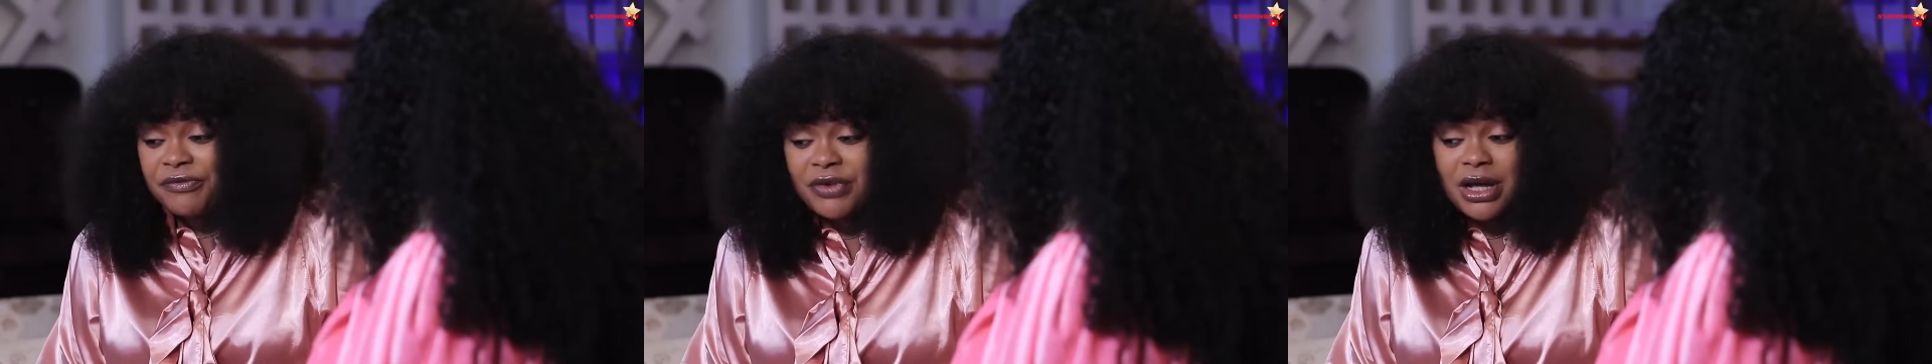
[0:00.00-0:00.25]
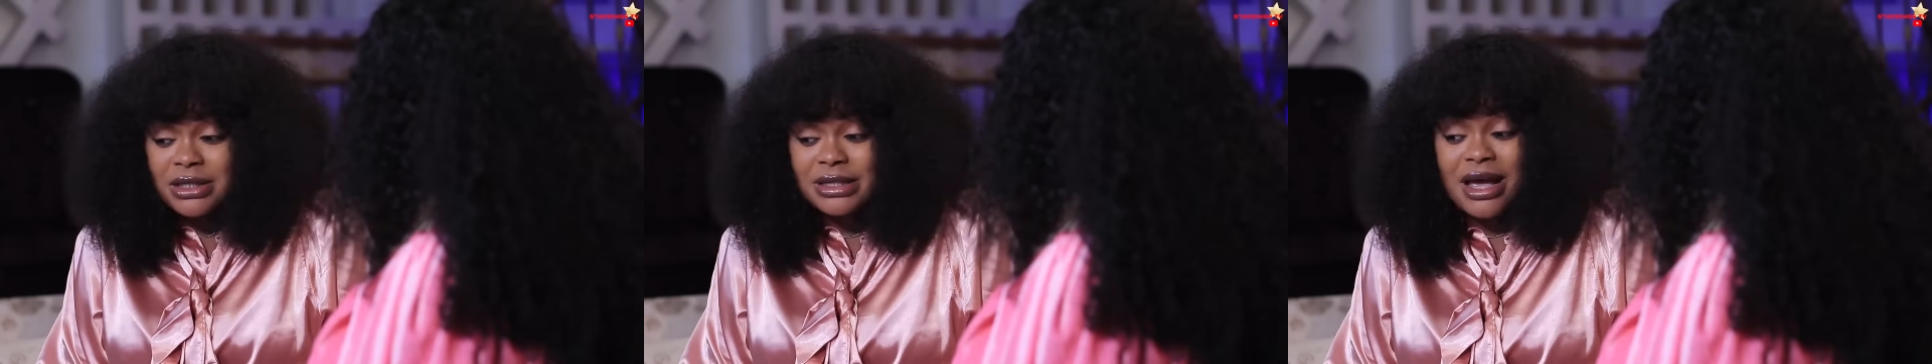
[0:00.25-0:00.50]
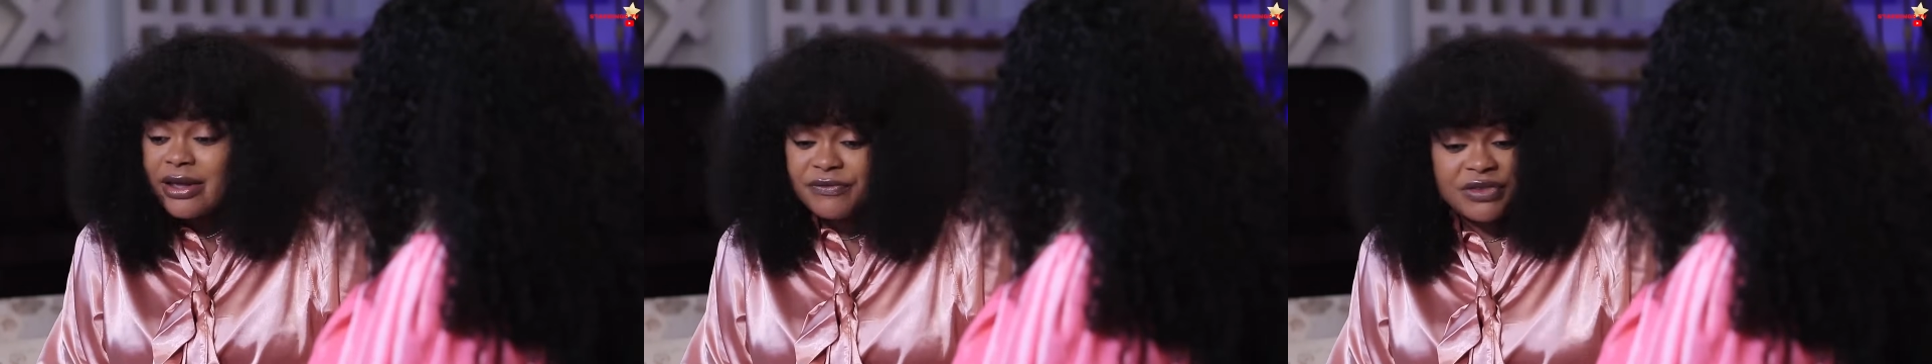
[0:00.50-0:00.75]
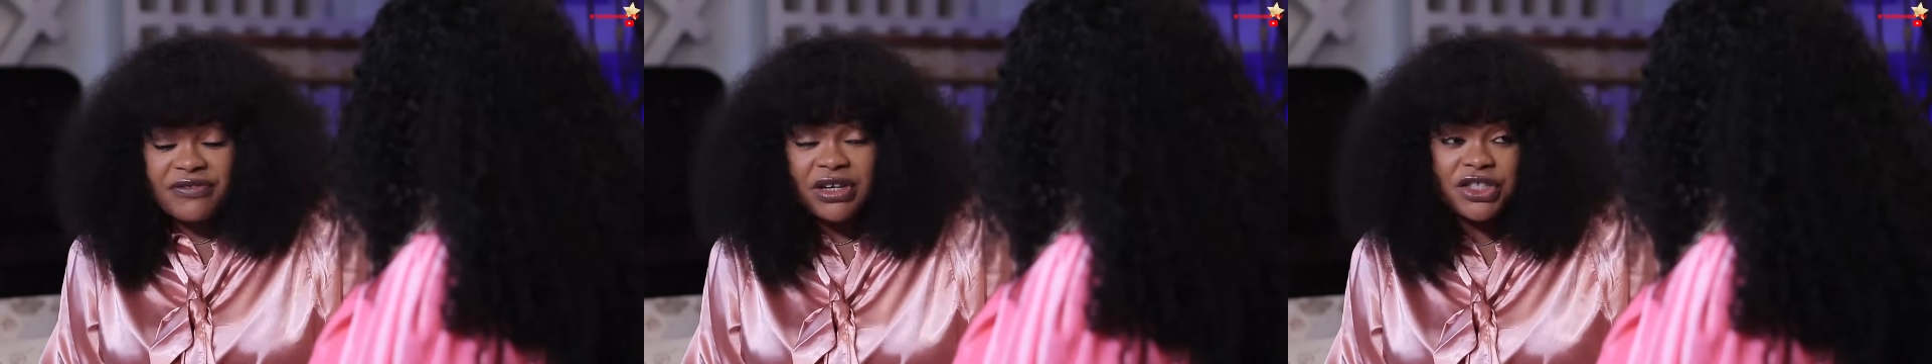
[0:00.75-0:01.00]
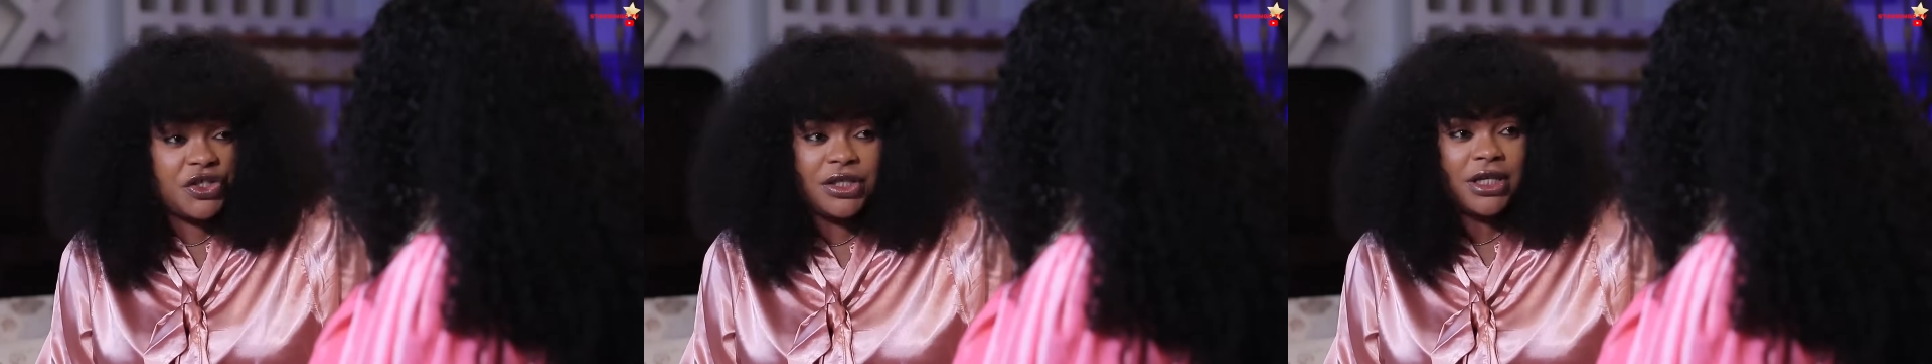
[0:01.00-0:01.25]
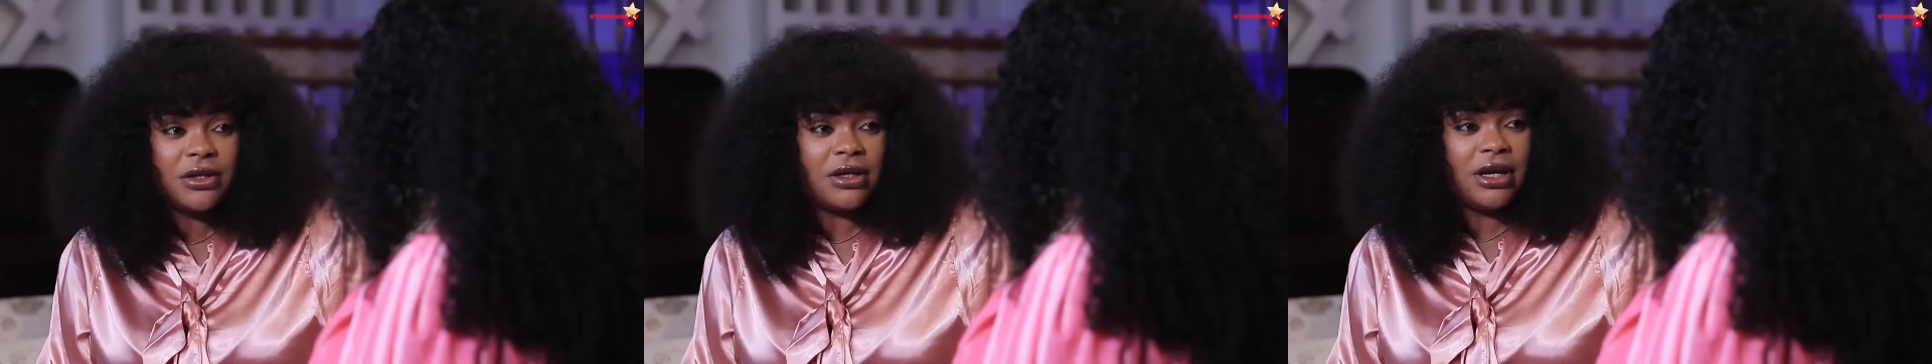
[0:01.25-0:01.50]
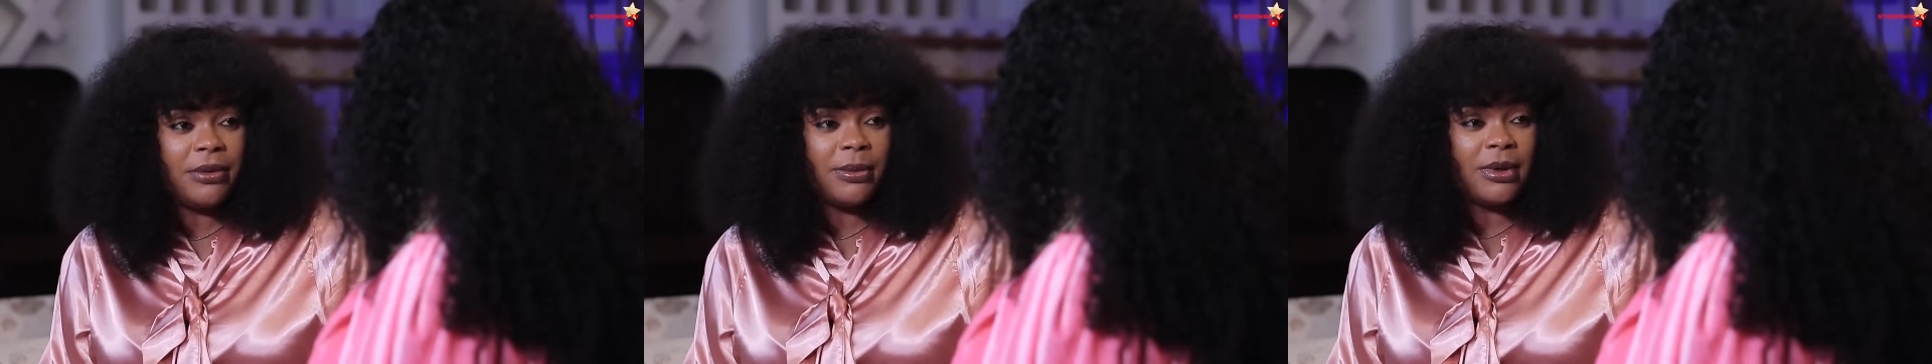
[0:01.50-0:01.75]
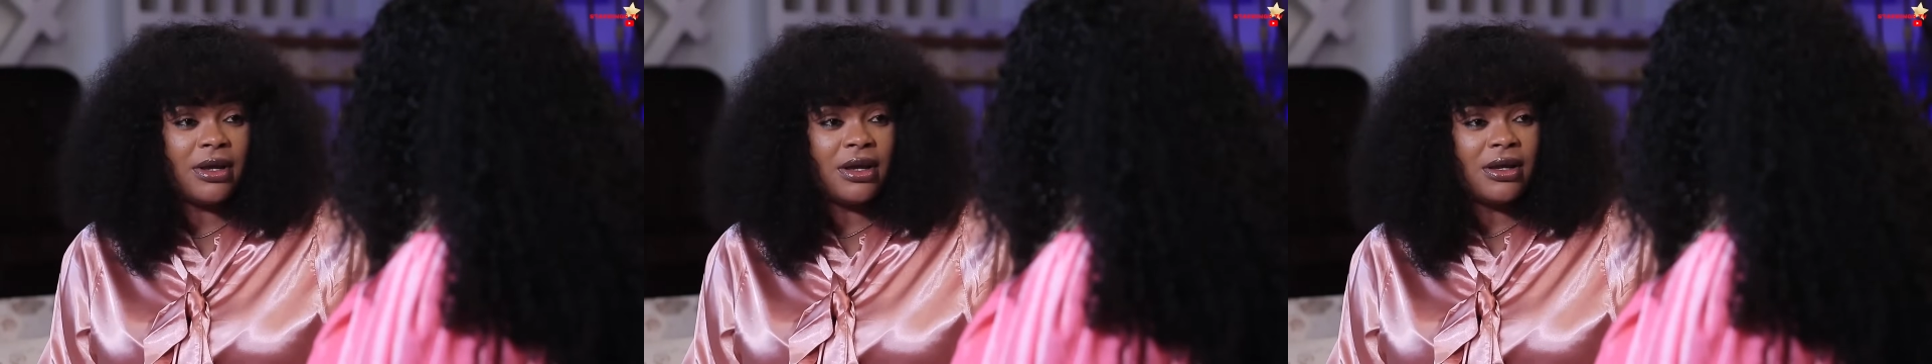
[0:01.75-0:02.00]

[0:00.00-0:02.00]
In fact, I have never cheated on him.